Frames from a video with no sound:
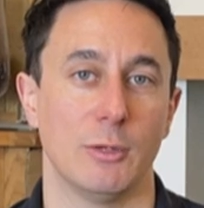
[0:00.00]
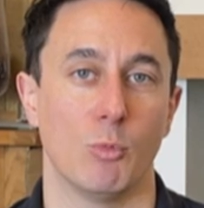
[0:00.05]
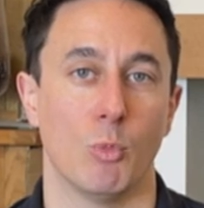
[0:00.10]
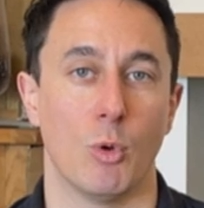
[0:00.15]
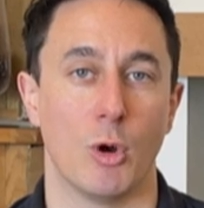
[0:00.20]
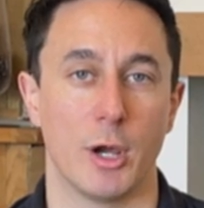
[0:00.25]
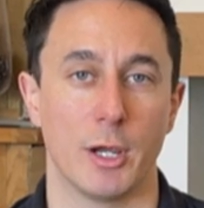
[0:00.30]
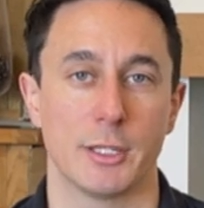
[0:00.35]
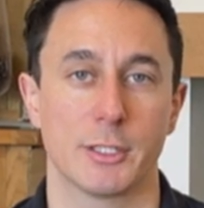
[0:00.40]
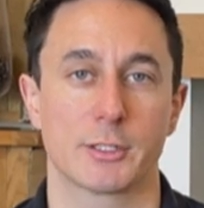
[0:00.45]

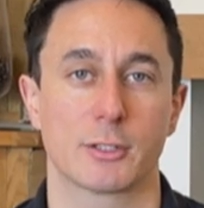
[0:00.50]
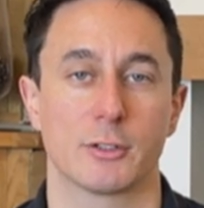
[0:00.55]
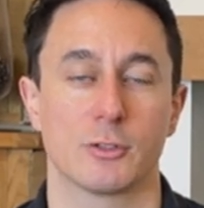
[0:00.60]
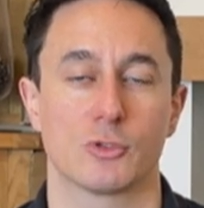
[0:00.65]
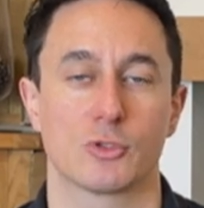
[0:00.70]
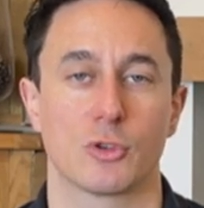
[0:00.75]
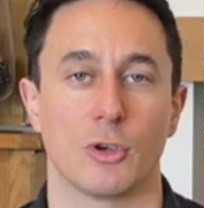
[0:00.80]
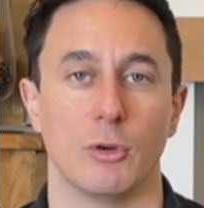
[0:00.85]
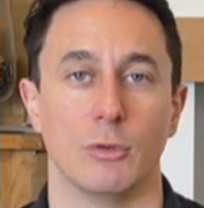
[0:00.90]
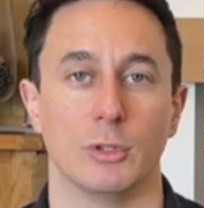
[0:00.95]
Wise
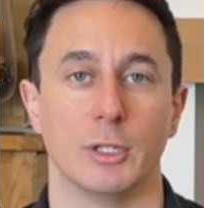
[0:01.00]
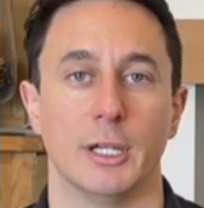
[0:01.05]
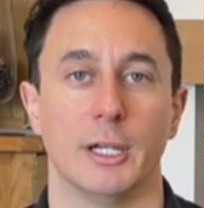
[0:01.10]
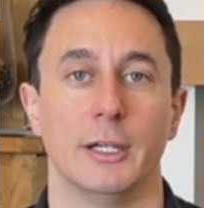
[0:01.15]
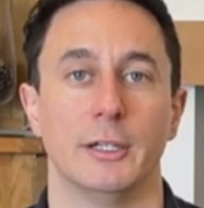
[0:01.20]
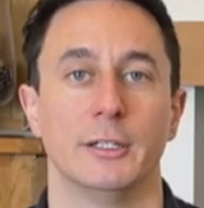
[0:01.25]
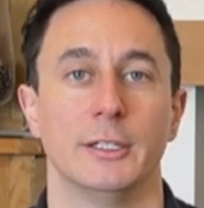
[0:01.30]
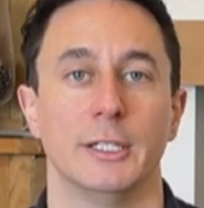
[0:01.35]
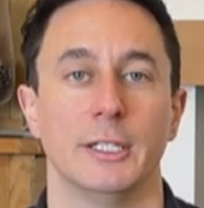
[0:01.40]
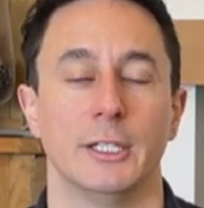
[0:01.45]

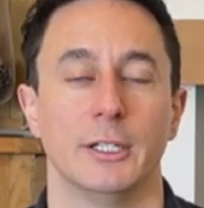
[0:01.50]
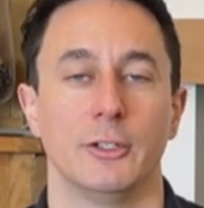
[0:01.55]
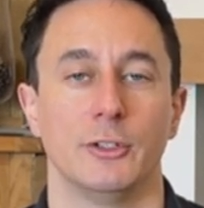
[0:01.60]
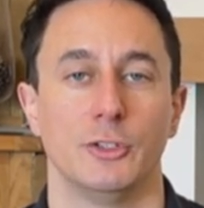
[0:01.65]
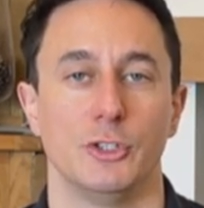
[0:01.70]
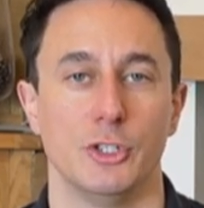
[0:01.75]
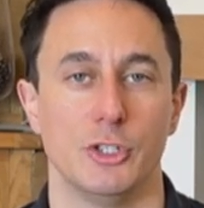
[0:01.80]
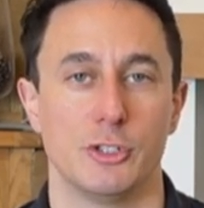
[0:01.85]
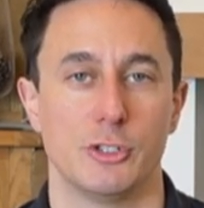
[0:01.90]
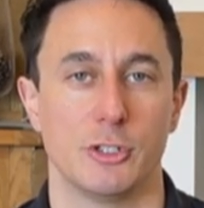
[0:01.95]
controller
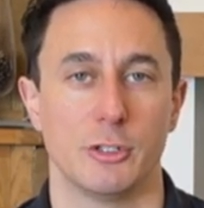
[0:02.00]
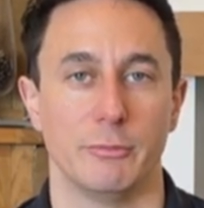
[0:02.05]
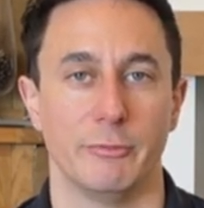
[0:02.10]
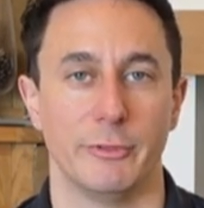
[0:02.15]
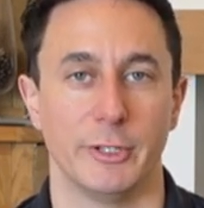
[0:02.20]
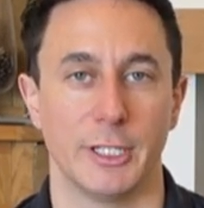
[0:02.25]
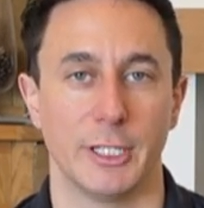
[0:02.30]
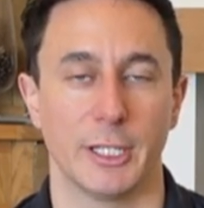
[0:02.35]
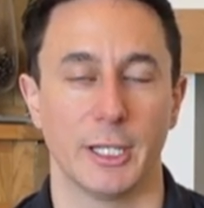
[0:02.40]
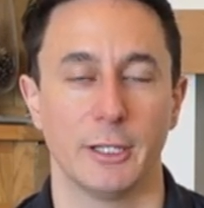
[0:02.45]
YouTube
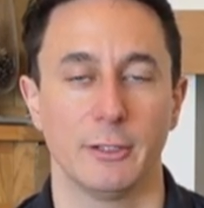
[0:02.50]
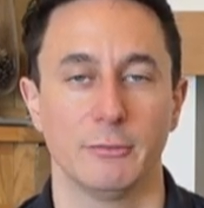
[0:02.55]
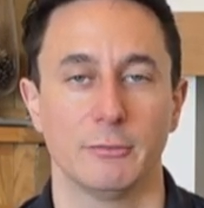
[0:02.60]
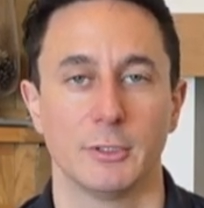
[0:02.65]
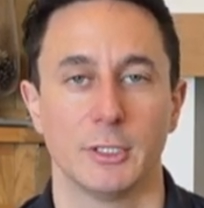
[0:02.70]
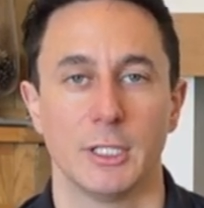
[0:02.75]
video,